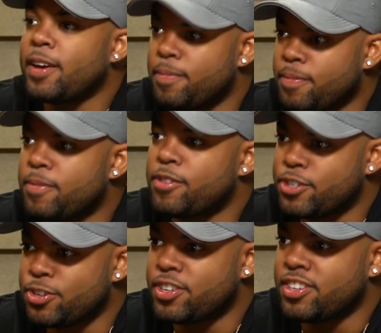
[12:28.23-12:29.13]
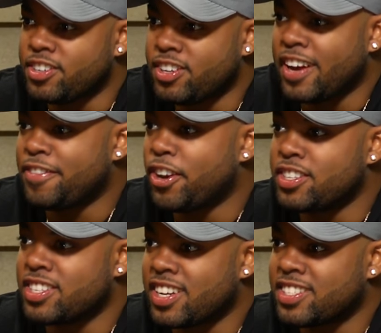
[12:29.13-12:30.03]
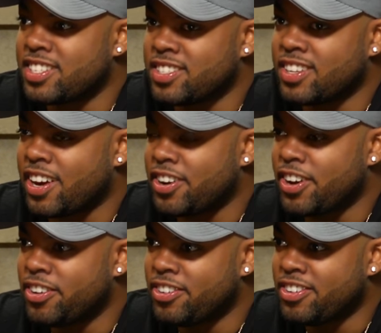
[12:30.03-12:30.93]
Yep, for sure. If there is a next season, I don't know.